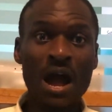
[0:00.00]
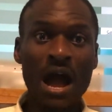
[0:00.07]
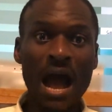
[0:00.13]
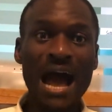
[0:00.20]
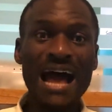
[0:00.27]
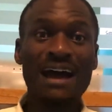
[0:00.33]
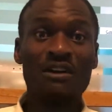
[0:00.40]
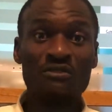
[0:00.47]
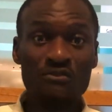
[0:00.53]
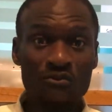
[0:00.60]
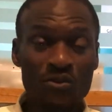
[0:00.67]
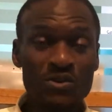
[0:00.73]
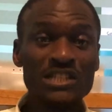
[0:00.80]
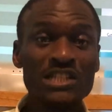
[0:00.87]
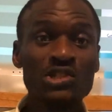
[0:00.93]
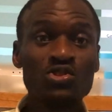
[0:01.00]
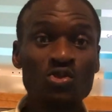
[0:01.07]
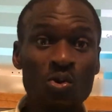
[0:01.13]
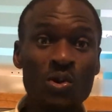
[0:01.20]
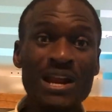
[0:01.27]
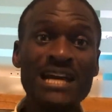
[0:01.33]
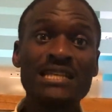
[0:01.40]
are
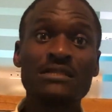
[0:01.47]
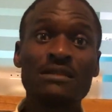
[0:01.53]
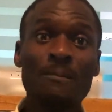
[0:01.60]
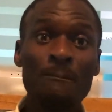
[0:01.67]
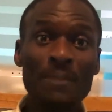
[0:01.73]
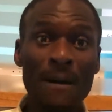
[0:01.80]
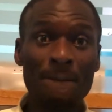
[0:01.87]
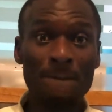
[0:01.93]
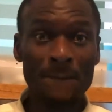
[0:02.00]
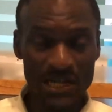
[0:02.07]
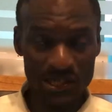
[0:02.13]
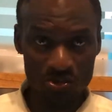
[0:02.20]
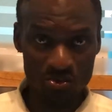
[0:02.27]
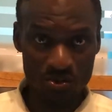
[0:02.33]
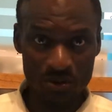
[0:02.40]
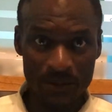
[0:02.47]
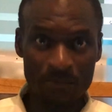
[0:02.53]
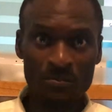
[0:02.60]
$40 per person